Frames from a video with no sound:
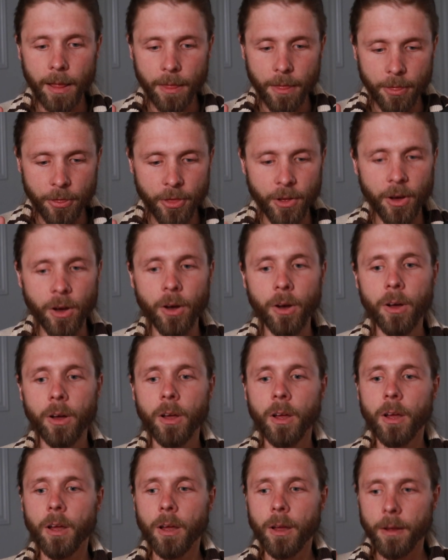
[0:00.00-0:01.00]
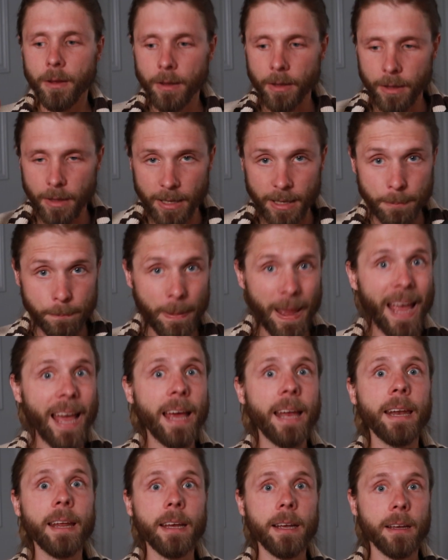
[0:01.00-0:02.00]
the
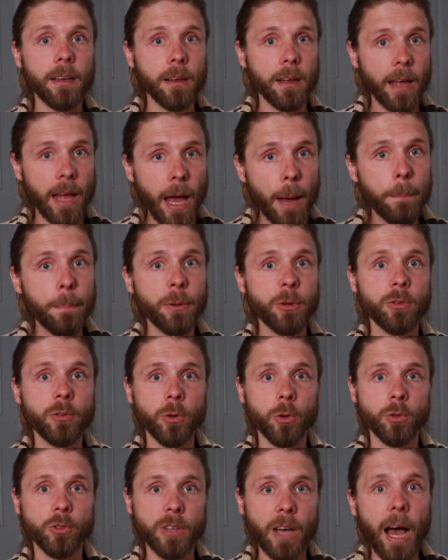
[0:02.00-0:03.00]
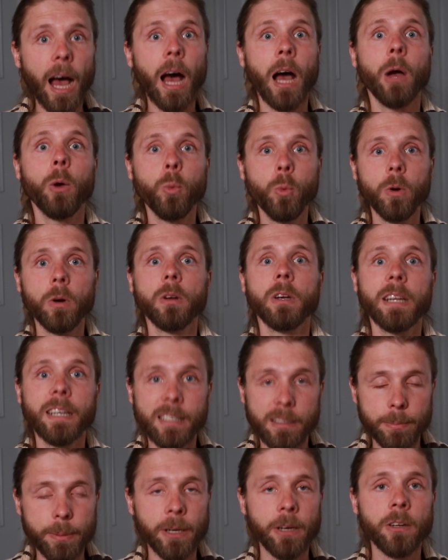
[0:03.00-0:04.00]
panic episodes I would
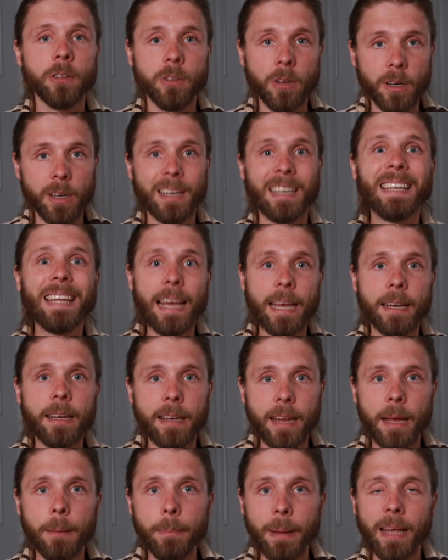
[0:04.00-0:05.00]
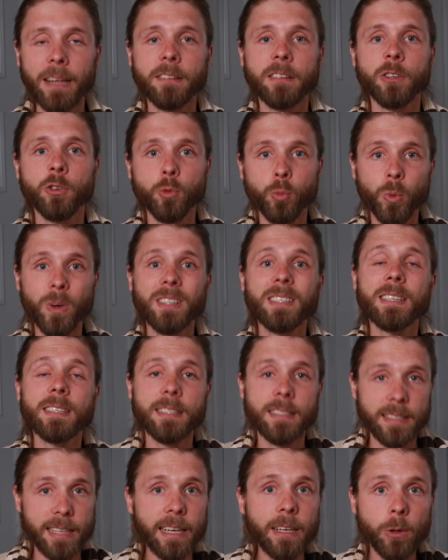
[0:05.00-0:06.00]
experience on a day to day basis was a
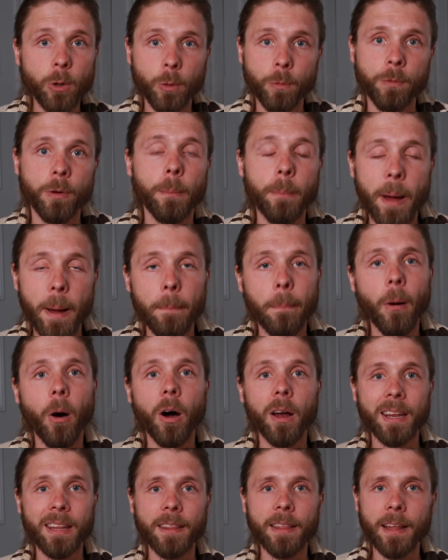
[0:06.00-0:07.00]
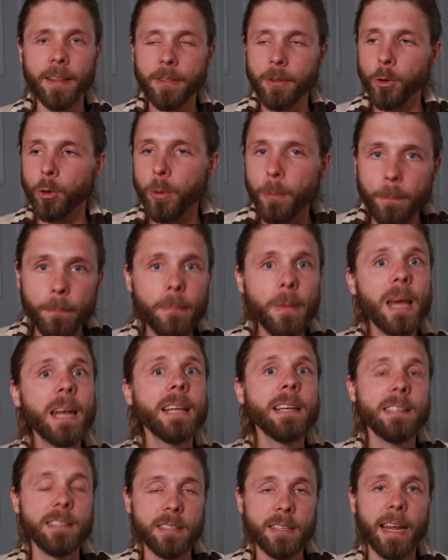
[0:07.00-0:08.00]
signal from my body that there were
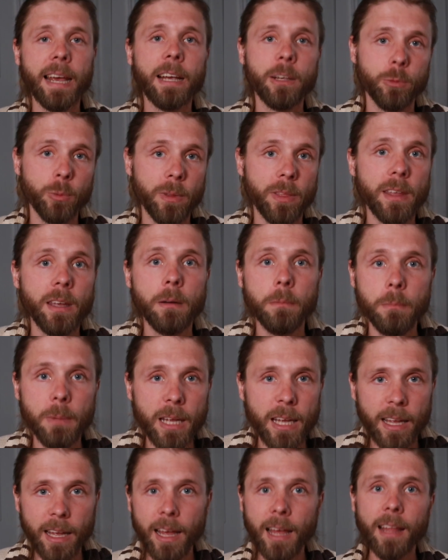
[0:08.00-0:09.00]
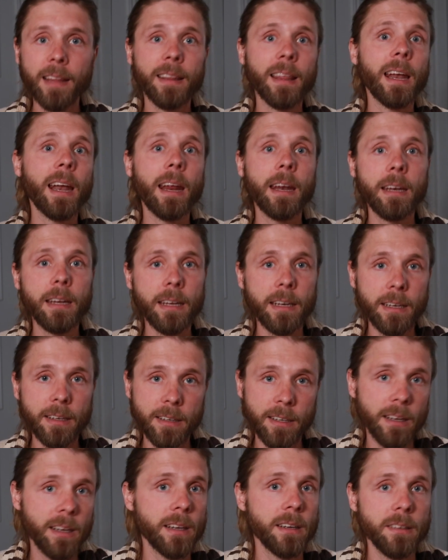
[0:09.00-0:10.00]
many snakes within me that I needed
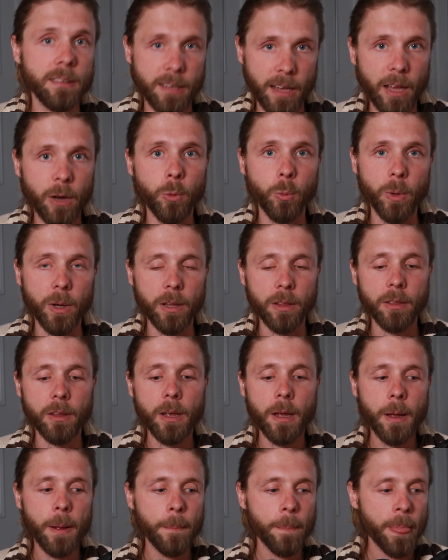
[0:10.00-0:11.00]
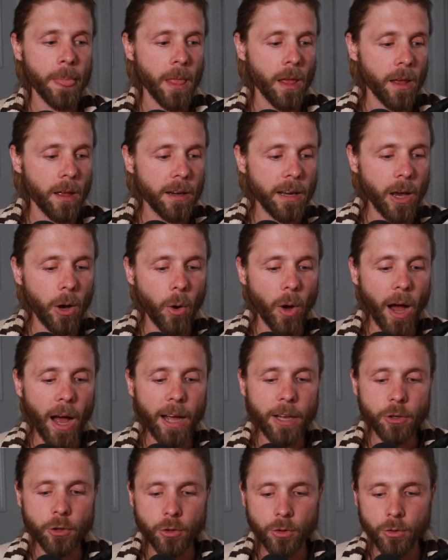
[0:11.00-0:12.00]
to contend with. Now,
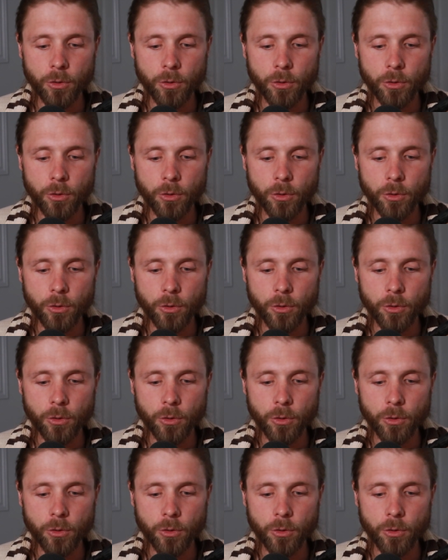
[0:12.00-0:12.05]
I,